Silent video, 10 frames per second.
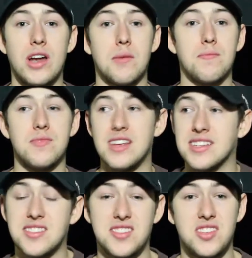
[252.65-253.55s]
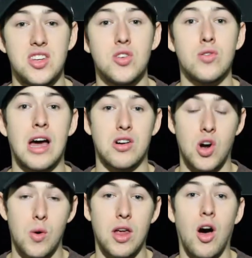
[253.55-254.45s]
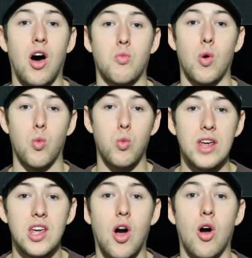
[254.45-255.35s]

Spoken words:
and it is still now going on where we